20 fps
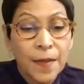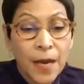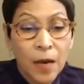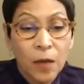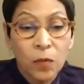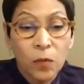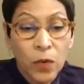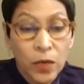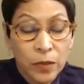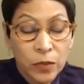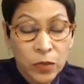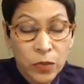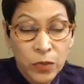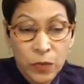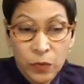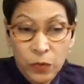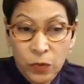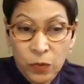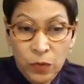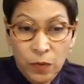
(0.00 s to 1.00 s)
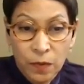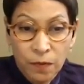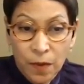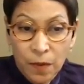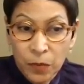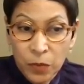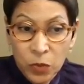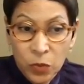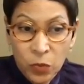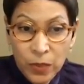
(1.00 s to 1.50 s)
that runs through
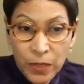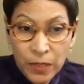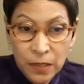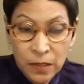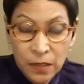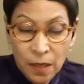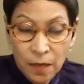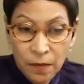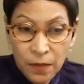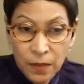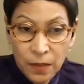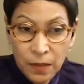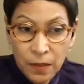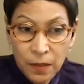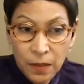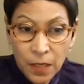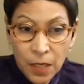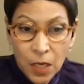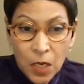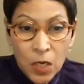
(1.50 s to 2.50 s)
November 27th.